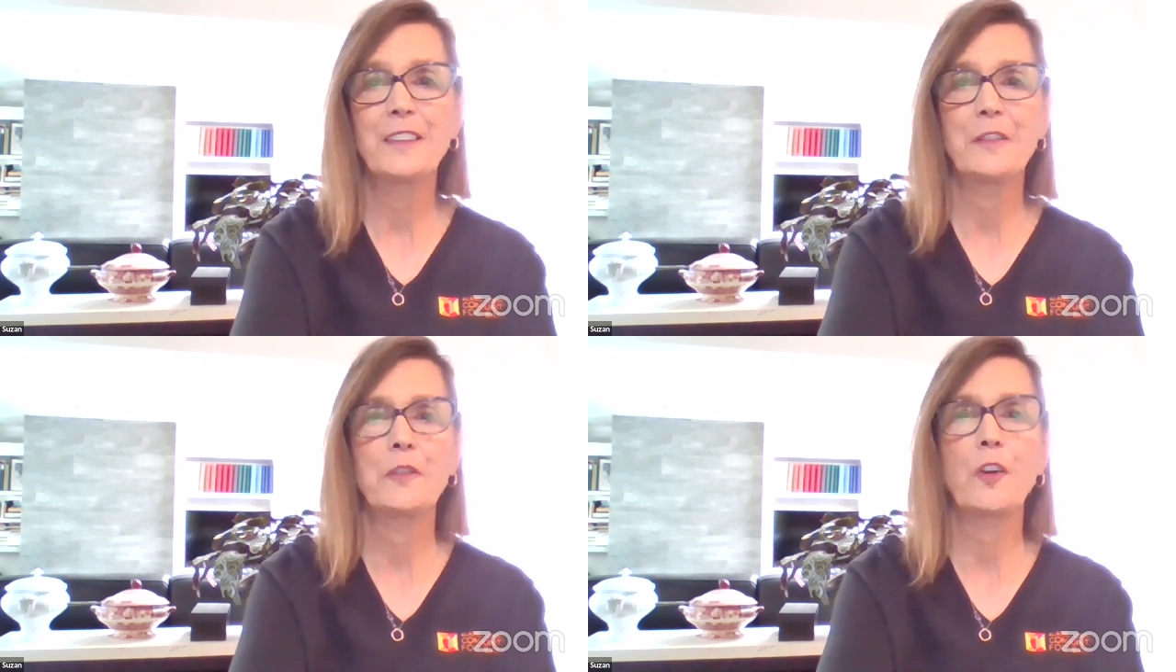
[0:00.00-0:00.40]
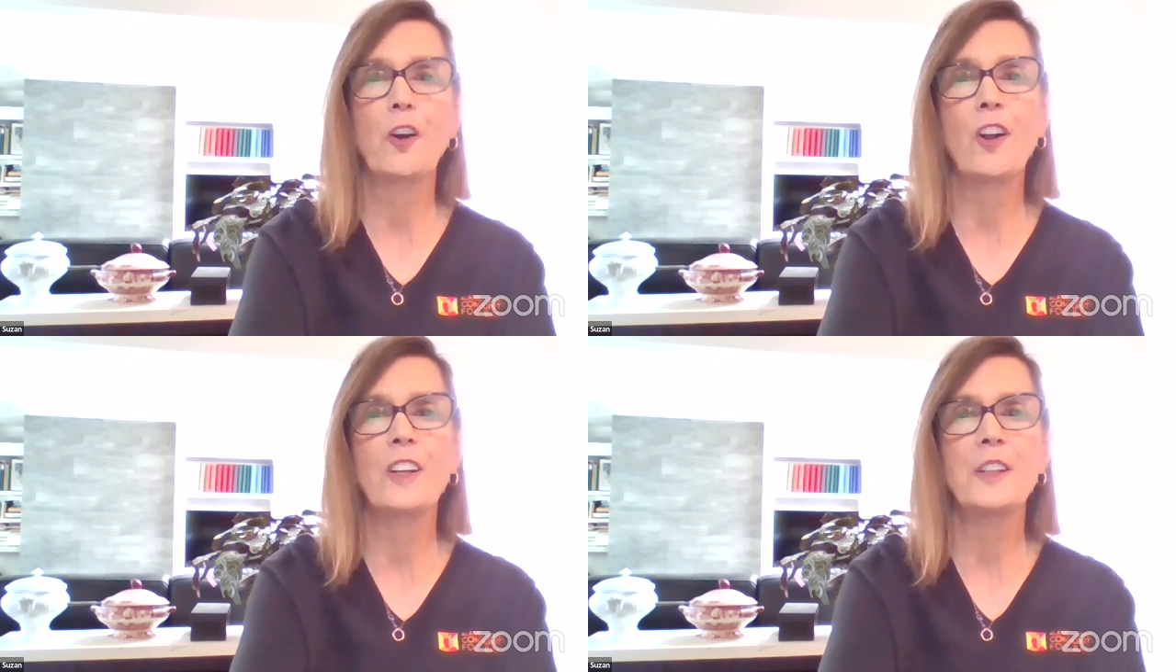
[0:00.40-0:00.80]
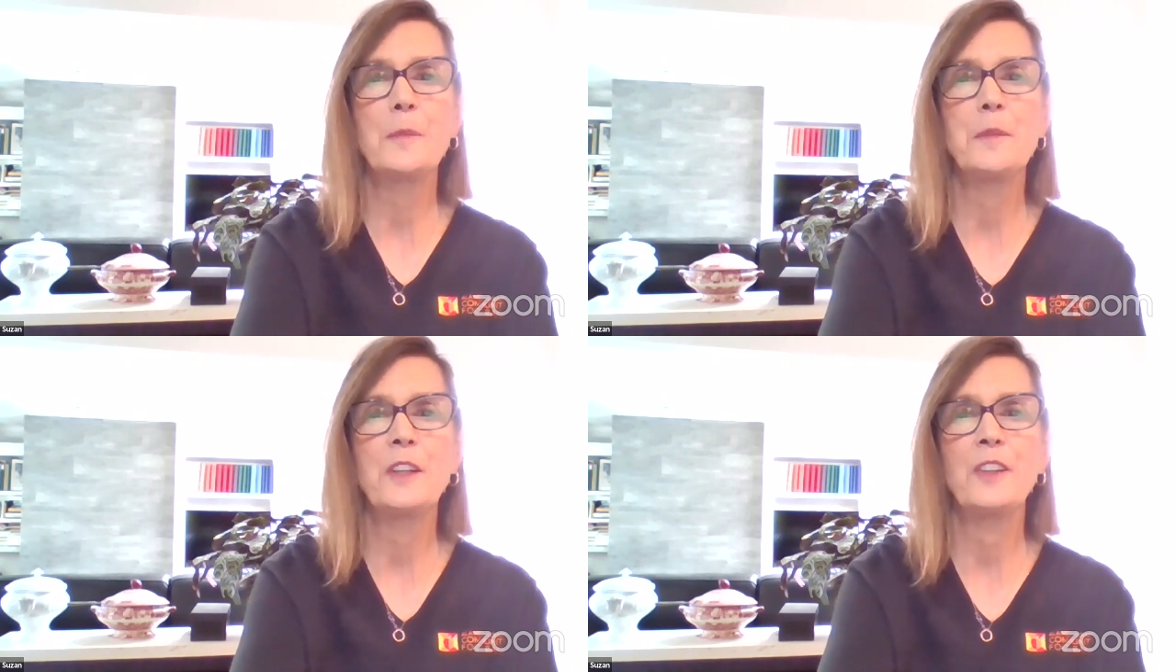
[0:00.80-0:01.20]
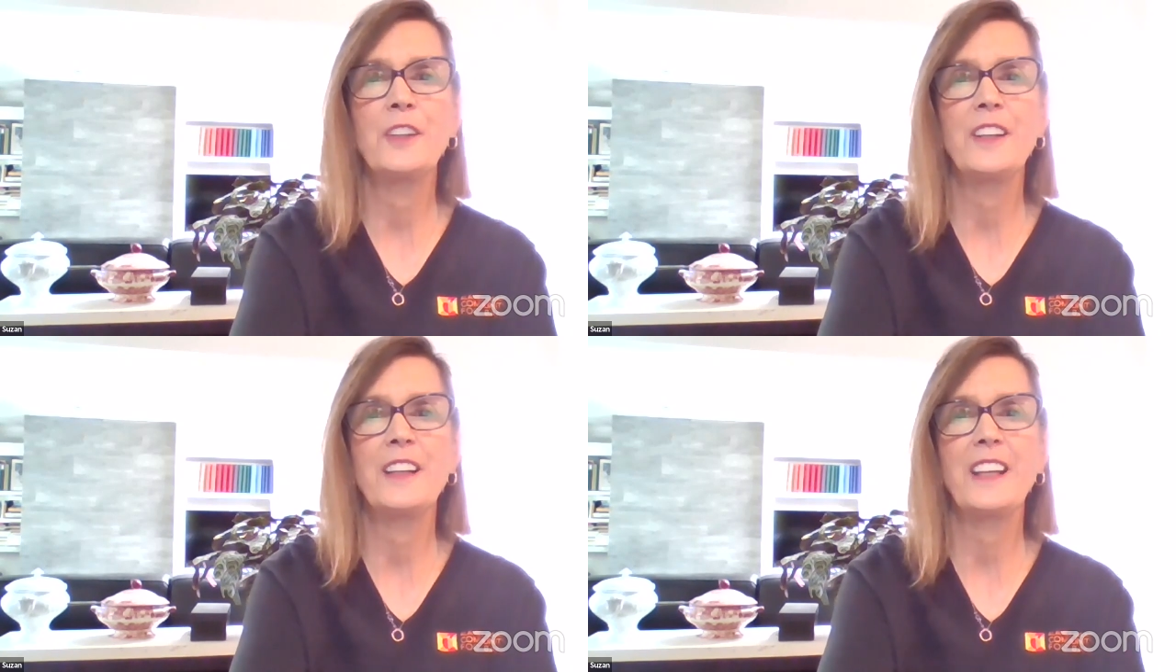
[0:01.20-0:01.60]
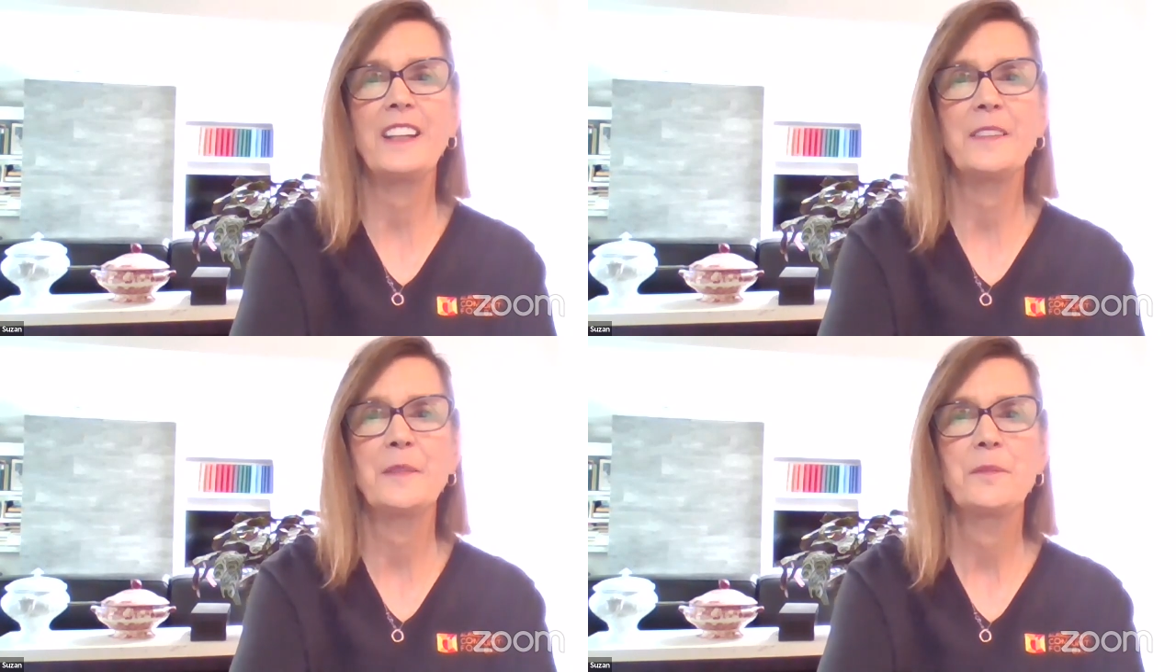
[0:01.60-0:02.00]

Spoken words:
for our community.